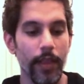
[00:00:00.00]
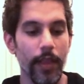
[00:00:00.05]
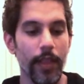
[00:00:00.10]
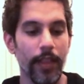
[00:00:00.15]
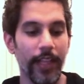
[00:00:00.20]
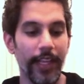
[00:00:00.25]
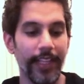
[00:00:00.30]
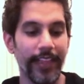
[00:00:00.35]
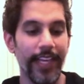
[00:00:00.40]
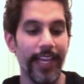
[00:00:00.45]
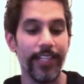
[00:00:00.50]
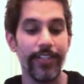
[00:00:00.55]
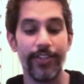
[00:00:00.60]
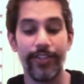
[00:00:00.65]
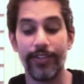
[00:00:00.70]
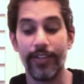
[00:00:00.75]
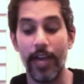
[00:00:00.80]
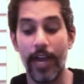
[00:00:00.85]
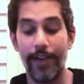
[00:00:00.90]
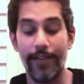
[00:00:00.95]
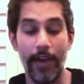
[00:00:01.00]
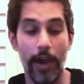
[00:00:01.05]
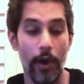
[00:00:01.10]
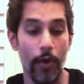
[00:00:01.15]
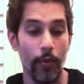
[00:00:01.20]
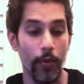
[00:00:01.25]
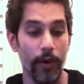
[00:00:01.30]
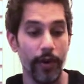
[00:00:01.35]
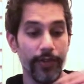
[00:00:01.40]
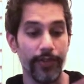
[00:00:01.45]
that's just kind of how
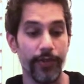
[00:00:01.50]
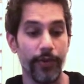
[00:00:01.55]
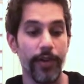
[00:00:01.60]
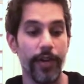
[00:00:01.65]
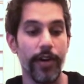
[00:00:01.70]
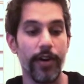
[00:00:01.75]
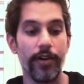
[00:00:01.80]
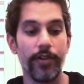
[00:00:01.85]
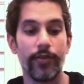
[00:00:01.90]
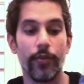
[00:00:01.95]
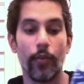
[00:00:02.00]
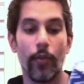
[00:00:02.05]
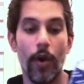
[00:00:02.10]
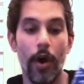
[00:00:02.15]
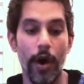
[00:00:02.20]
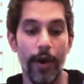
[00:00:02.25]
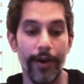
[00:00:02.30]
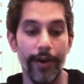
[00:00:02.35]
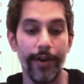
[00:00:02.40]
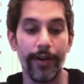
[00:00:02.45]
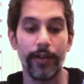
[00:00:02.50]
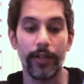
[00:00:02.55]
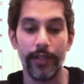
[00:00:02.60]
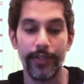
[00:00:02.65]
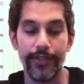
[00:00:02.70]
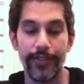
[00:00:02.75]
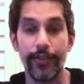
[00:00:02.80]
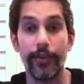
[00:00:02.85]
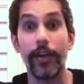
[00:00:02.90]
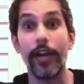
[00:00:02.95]
it works. So here, water,
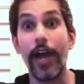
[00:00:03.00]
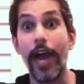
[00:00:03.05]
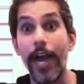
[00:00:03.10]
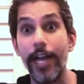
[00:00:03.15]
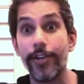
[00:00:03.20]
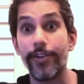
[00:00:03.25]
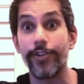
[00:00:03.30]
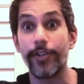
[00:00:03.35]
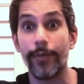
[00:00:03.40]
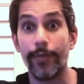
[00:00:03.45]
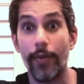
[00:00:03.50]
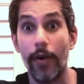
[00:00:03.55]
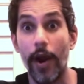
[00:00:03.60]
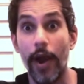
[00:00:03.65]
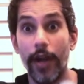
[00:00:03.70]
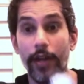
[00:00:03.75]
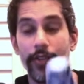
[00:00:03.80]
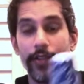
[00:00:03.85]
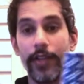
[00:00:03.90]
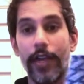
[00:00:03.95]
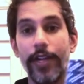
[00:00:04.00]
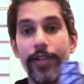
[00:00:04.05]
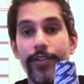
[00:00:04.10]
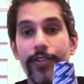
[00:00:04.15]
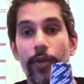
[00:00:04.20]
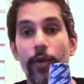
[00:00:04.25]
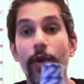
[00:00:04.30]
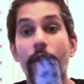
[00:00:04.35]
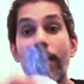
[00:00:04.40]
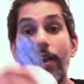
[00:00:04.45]
glycerin, hydrogen peroxide.
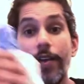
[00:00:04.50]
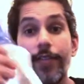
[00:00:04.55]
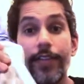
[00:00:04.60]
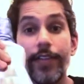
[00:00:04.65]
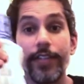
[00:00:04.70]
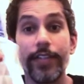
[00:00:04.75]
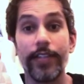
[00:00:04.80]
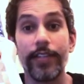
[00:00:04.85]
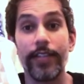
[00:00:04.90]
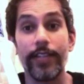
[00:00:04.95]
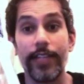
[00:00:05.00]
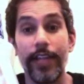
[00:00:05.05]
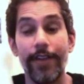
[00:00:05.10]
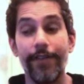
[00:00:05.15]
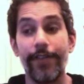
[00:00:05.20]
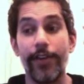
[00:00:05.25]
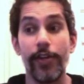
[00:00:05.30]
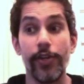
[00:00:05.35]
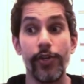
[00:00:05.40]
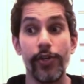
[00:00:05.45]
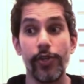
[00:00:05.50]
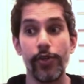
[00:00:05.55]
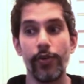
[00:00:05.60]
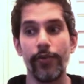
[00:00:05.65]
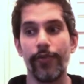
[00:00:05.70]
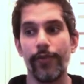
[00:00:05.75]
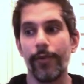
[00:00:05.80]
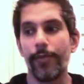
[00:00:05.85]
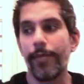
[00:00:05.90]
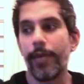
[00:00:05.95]
So this is a definite do
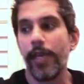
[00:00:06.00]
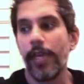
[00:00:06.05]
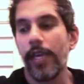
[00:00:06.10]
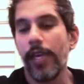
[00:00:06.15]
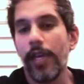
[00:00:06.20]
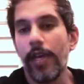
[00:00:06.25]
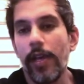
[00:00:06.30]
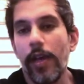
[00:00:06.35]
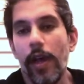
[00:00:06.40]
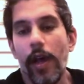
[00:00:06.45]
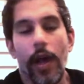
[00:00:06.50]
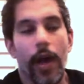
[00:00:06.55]
for me.